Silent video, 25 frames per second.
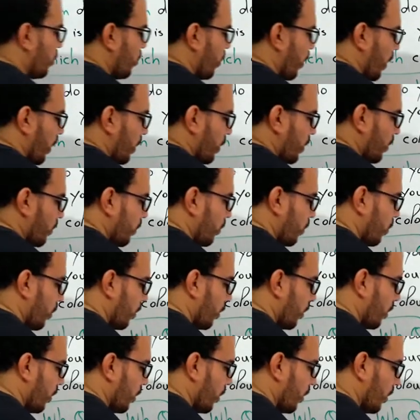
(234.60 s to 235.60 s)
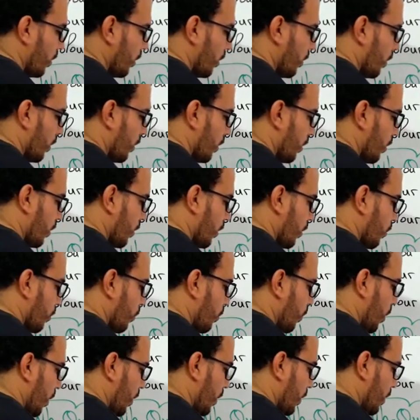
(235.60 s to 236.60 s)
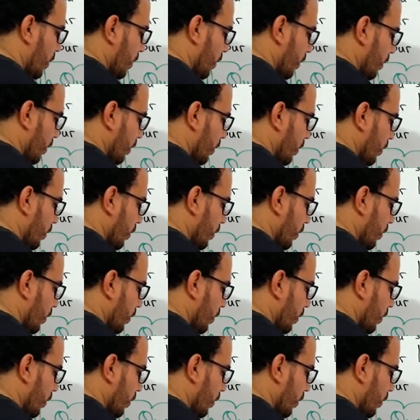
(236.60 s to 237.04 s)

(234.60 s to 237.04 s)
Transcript: to ask for person.